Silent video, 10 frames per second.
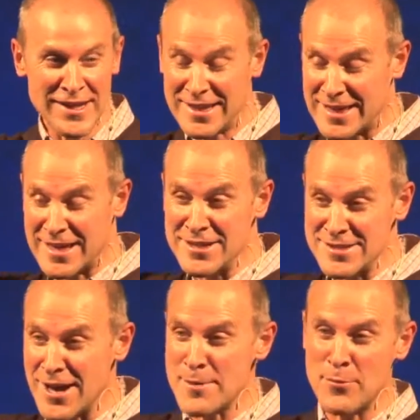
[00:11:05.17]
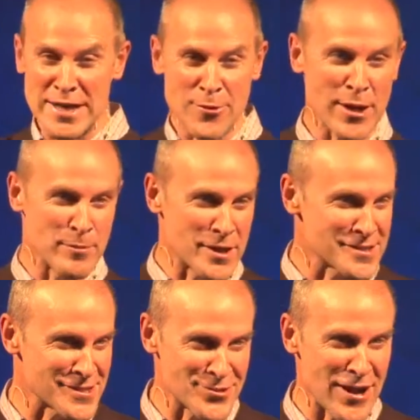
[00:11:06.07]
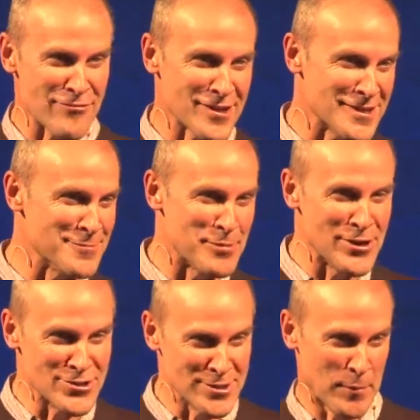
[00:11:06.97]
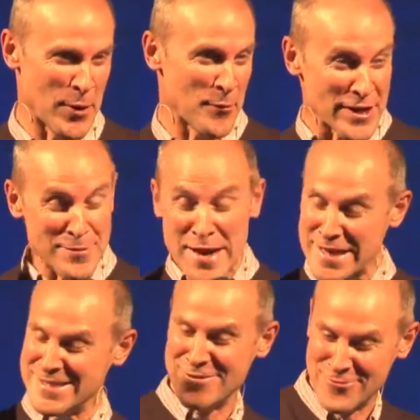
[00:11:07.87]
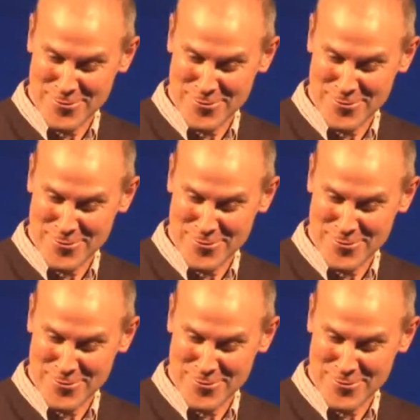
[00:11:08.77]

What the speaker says: they're going to die pretty quick because of the traffic and the pollution, but we're going to make a difference.